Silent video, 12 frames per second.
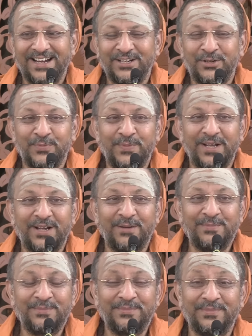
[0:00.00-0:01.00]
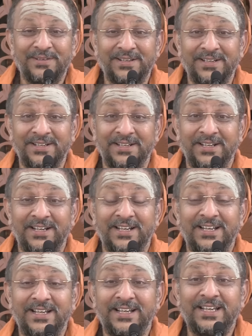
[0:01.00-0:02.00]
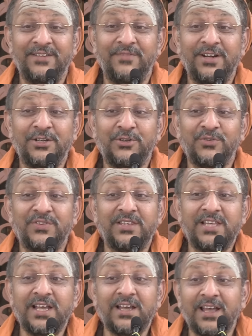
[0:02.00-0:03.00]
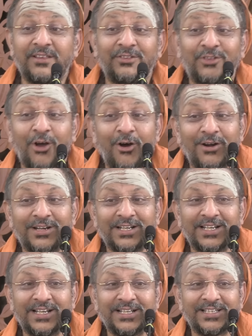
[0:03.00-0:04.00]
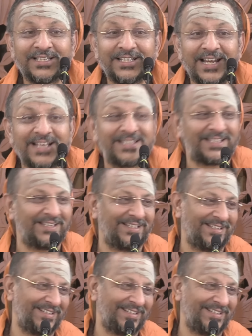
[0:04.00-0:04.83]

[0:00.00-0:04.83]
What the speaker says: To become, even to think a thought, he is lazy.